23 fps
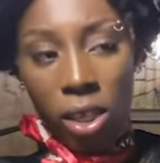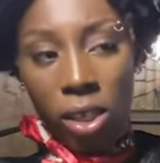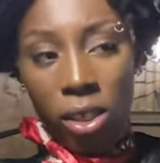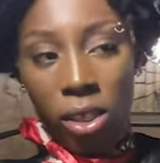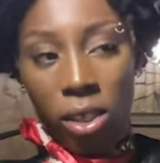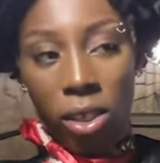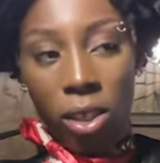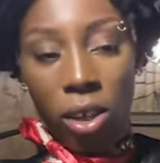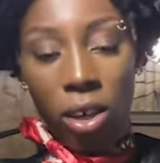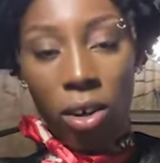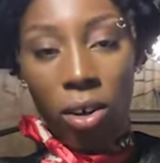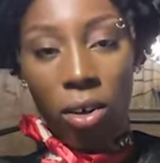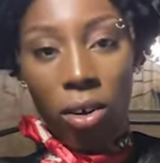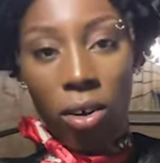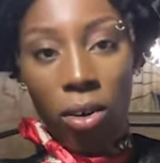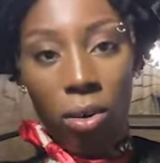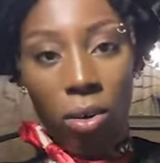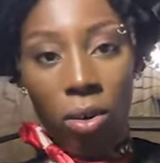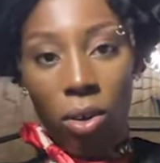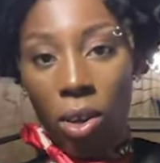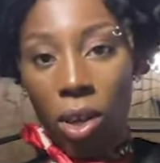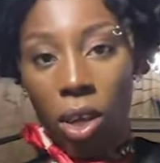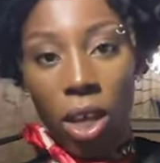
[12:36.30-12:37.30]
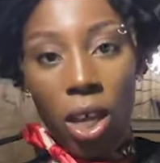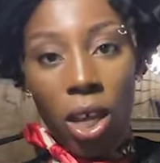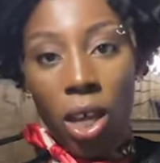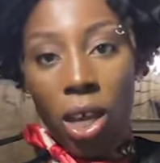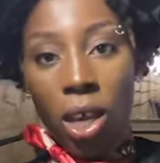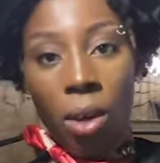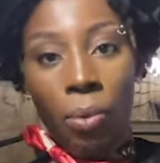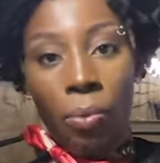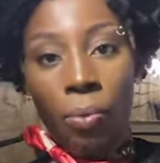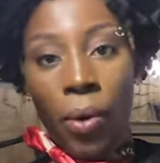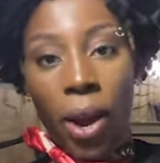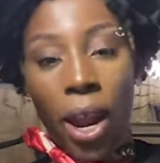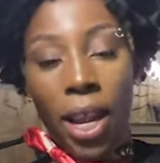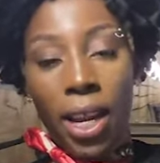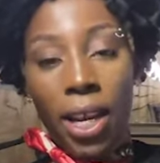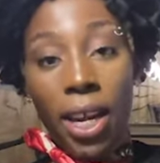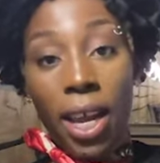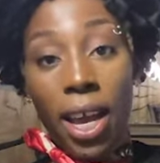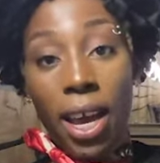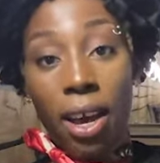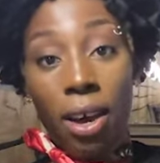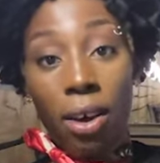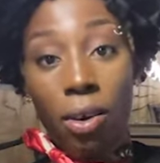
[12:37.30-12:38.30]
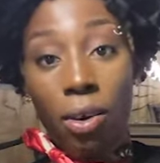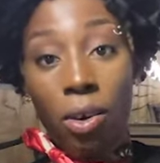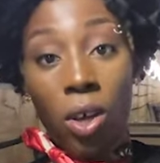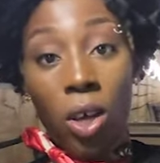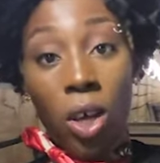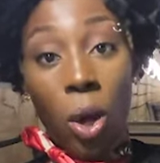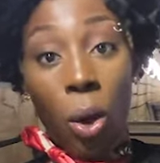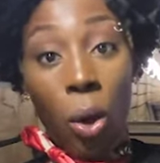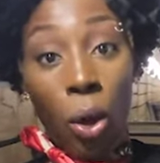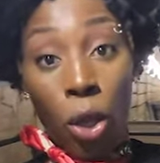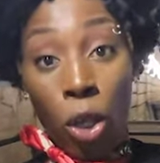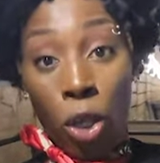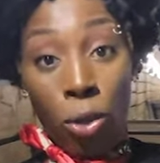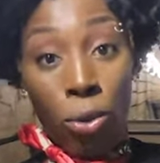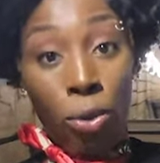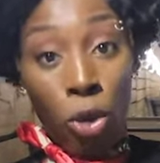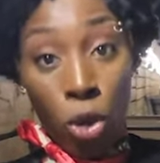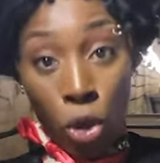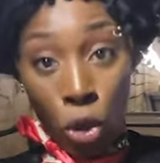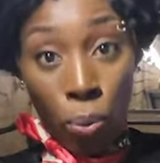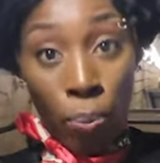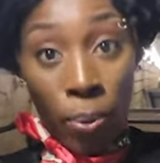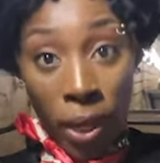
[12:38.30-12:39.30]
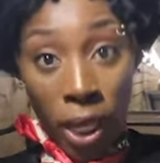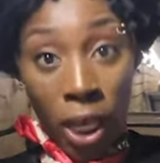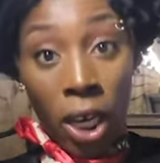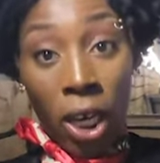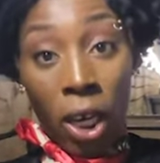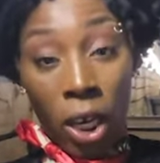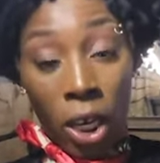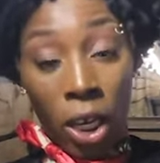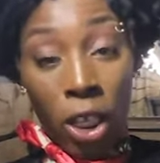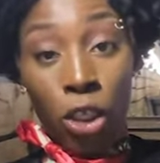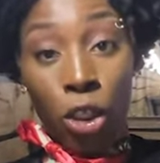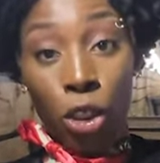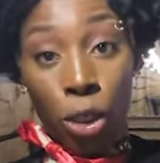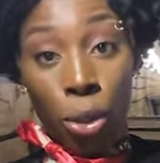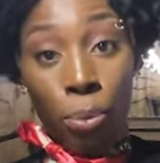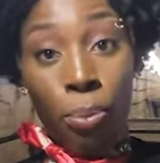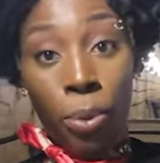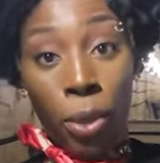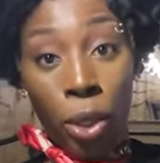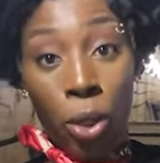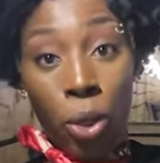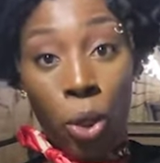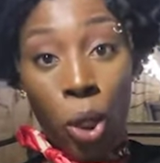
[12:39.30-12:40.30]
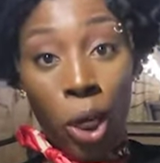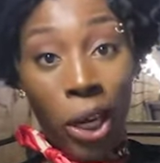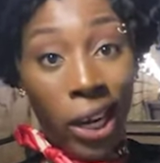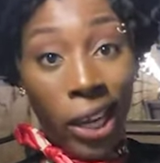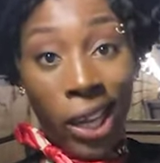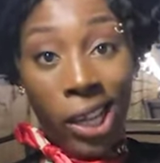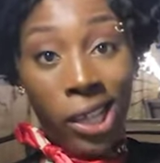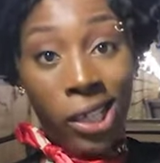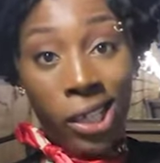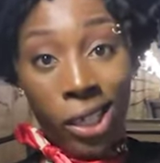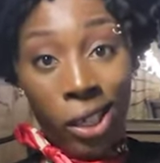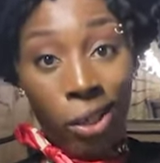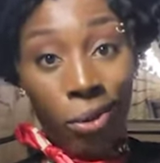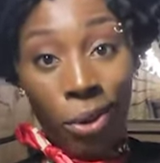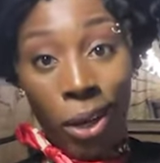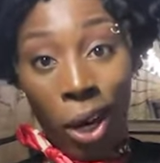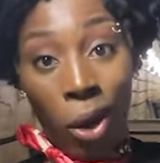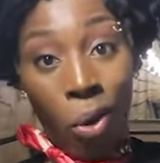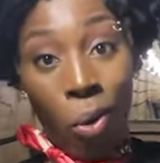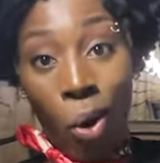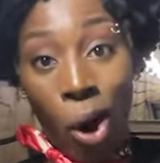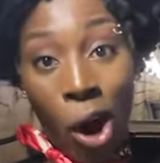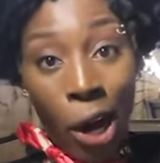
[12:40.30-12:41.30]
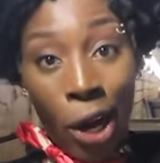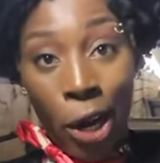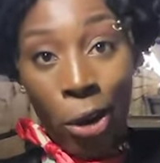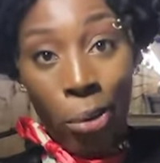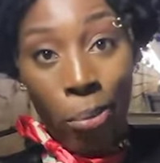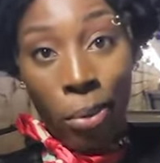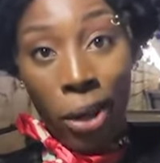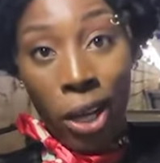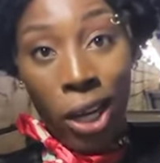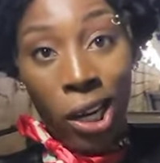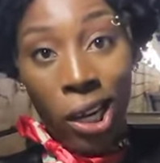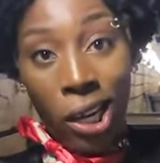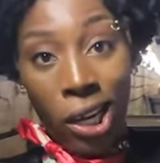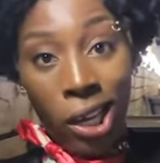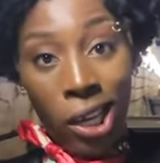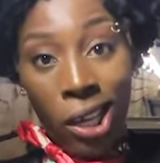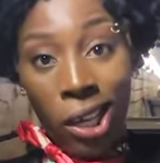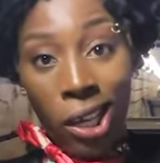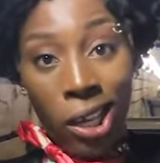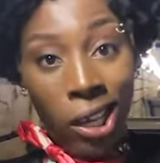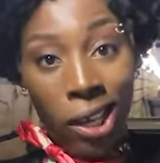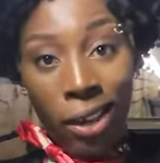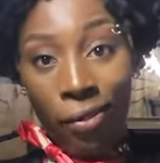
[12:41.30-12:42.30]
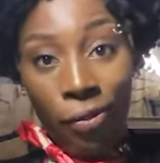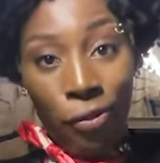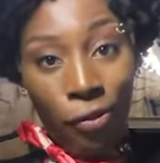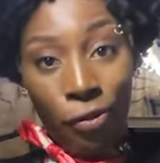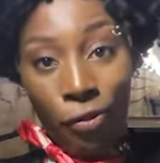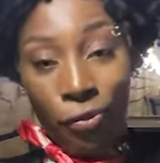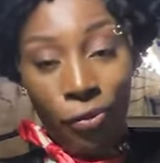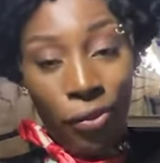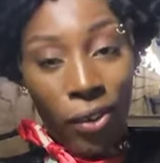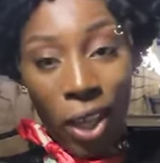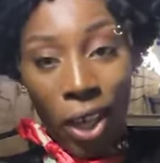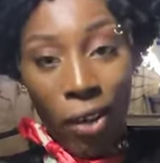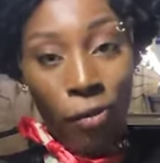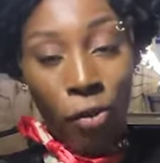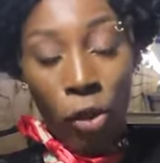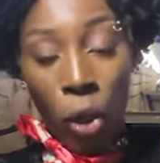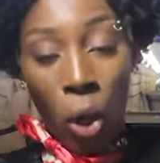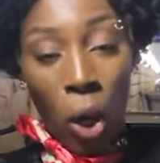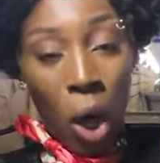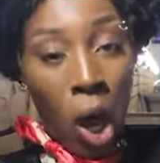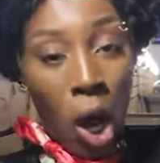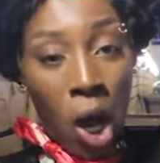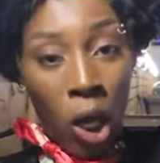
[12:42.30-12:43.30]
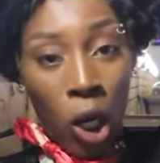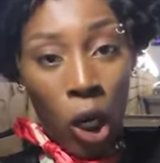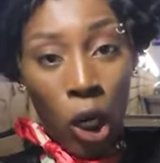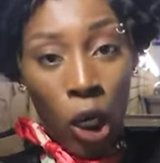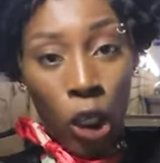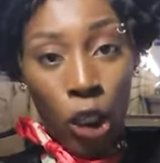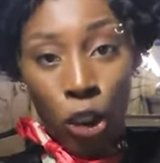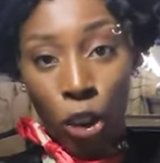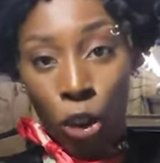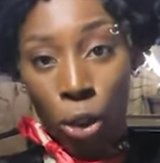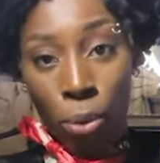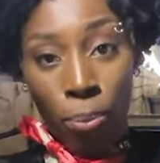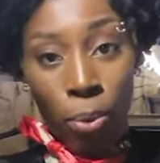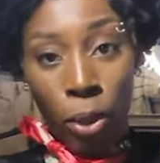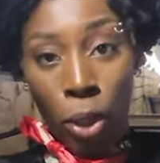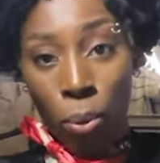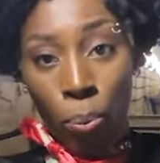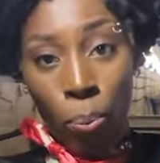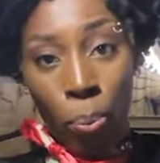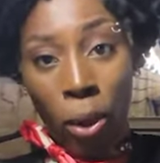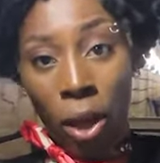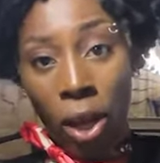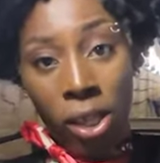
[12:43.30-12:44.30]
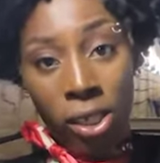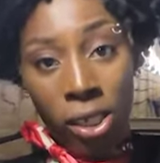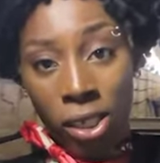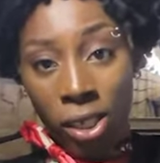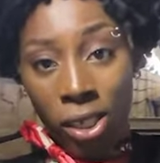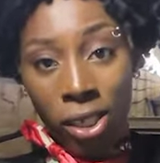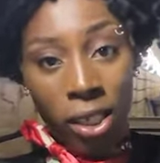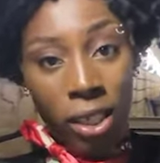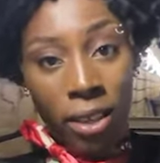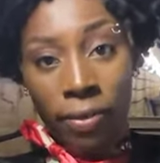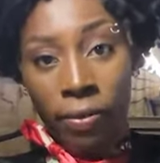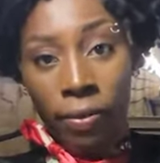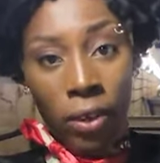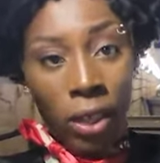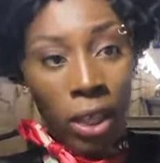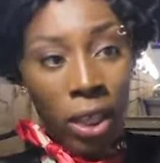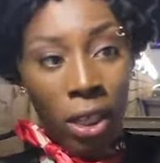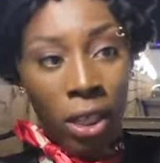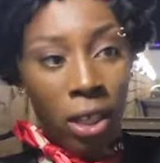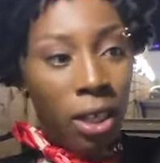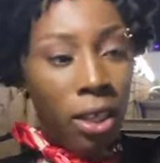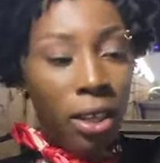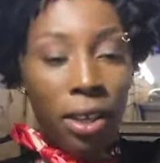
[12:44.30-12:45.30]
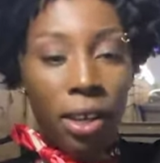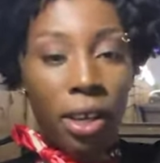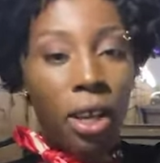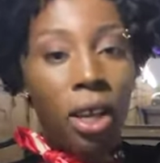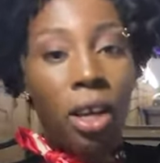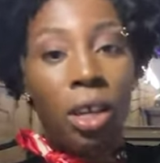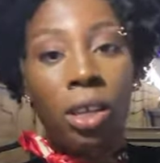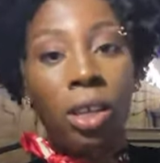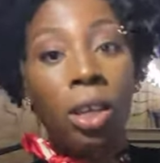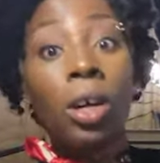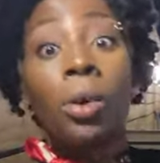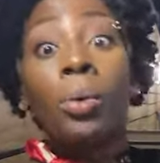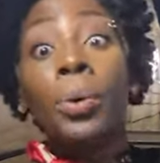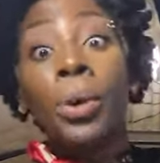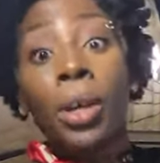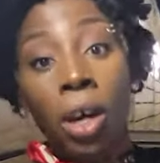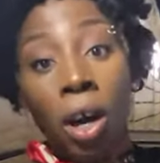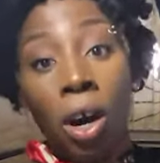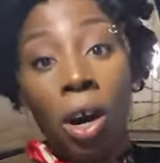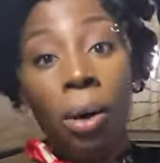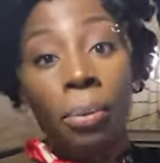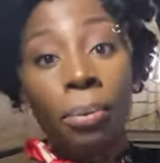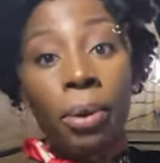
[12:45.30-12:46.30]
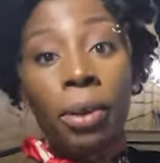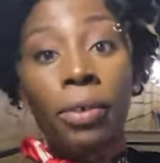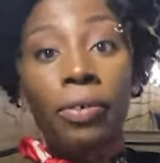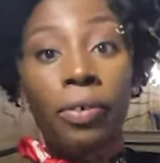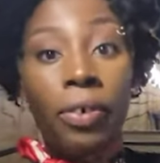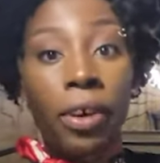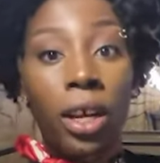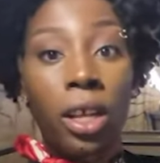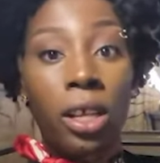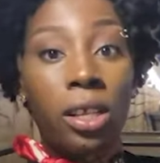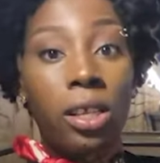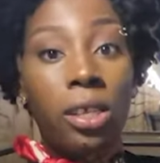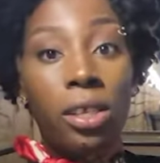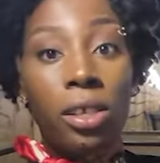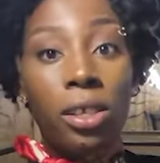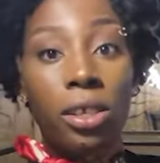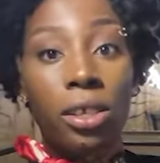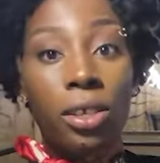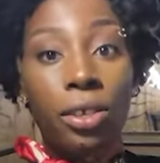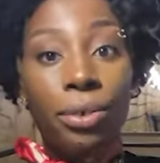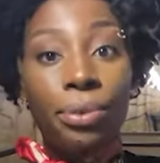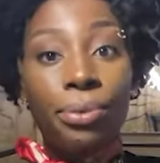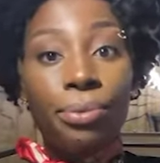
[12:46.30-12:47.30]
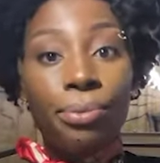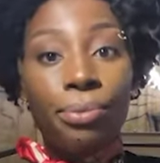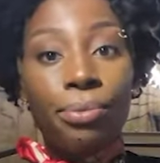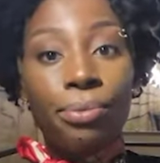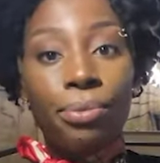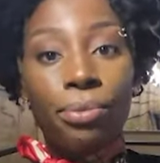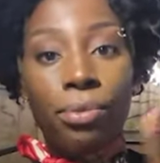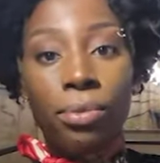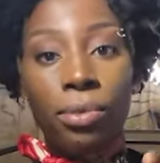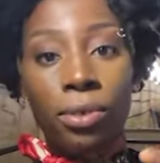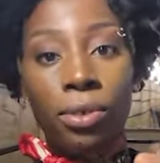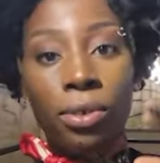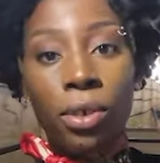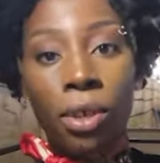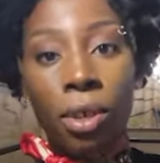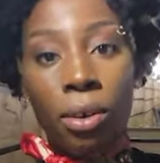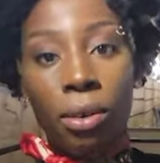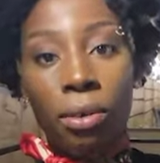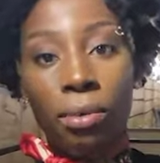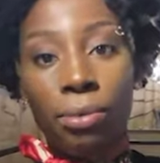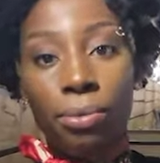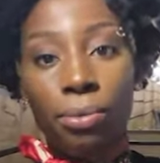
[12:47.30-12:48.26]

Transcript: So right now, you being a contributor is a requirement. If you can't contribute positively, no, we can't be friends. So